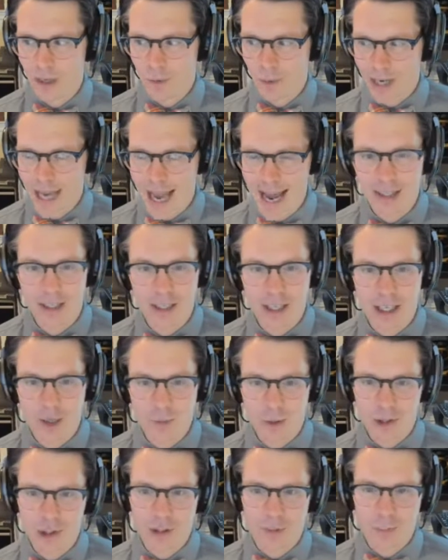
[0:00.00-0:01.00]
in reality,
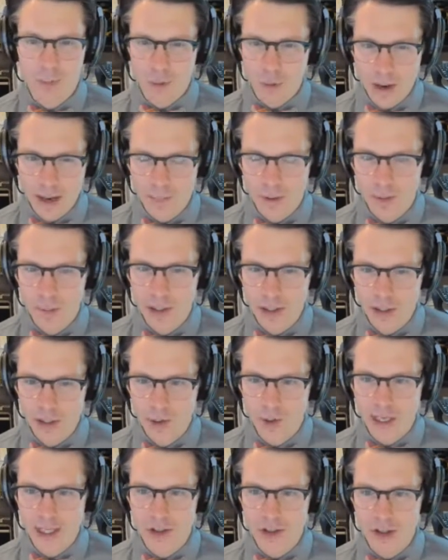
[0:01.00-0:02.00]
what you're probably
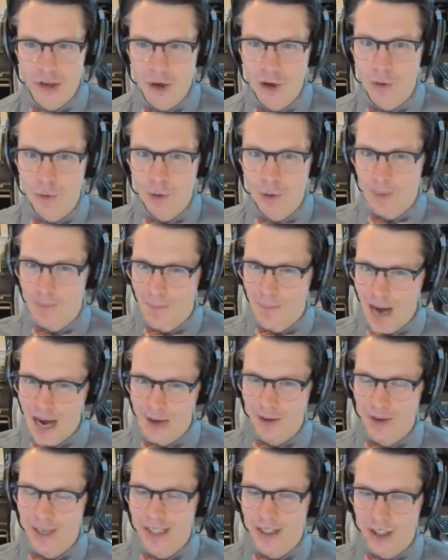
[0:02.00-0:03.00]
doing is starting with a
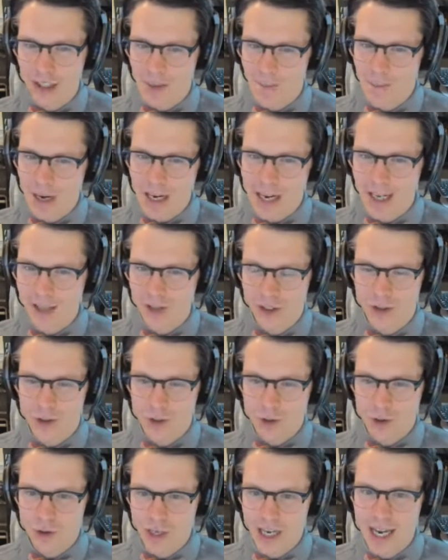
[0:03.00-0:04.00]
model that somebody else has
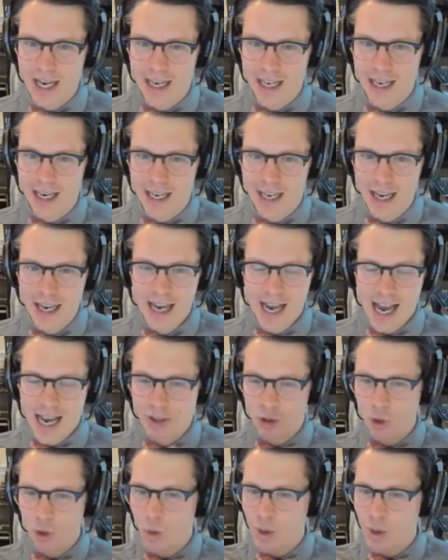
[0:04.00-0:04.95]
created and